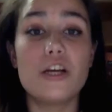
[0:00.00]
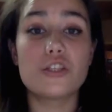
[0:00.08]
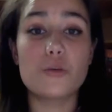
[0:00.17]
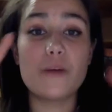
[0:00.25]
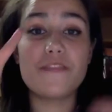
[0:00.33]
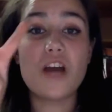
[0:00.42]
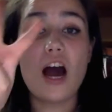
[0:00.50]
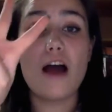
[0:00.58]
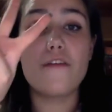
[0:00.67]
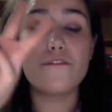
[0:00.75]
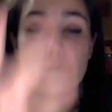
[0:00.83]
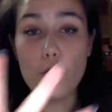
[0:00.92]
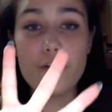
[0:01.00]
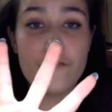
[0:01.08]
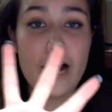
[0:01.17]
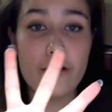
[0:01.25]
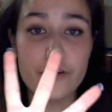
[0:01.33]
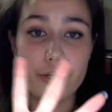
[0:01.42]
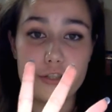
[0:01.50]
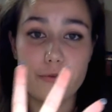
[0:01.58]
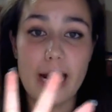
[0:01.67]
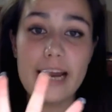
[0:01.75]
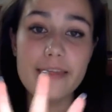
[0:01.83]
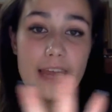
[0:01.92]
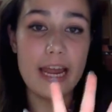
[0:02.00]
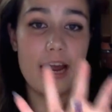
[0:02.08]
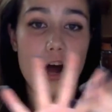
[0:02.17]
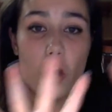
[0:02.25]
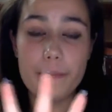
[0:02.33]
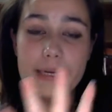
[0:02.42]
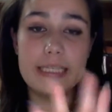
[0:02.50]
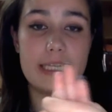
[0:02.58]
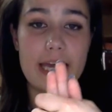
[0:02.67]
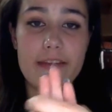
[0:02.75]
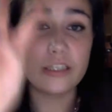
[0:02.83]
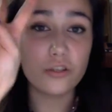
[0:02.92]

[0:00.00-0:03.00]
So we've got 4 founders, right? They all meet together.